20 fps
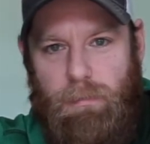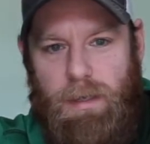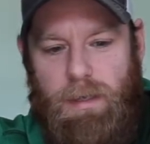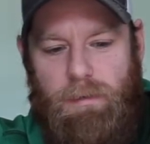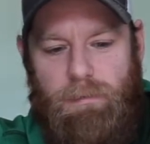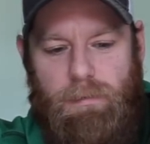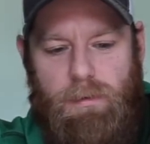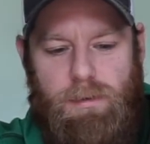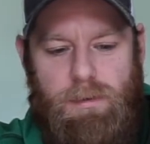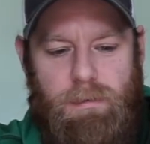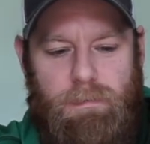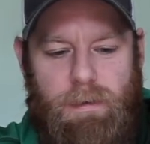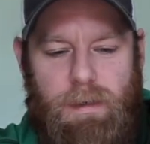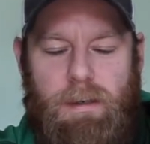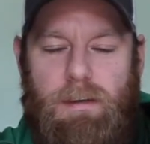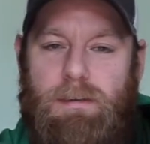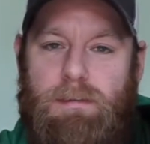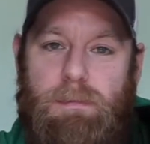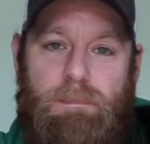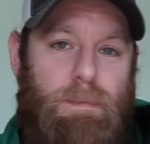in future
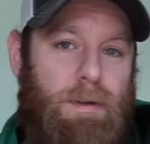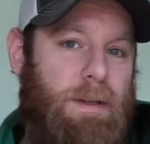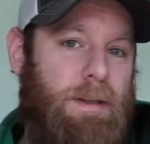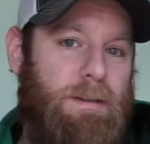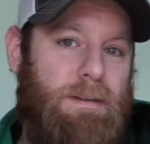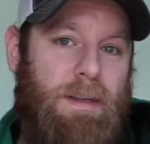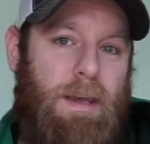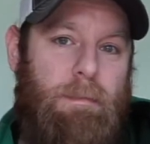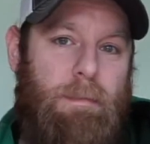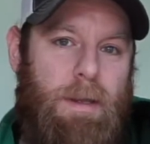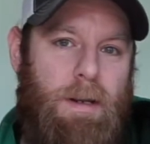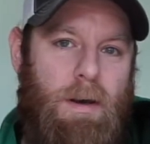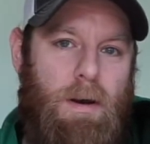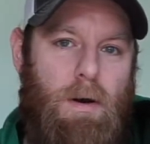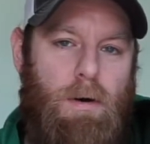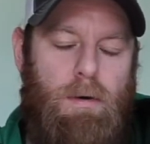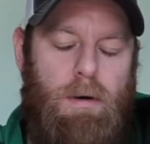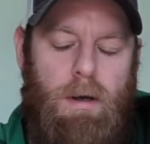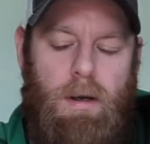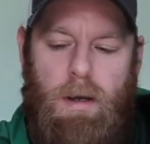videos, please let me
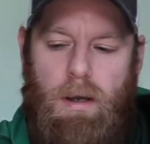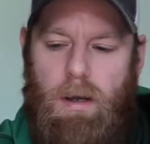know.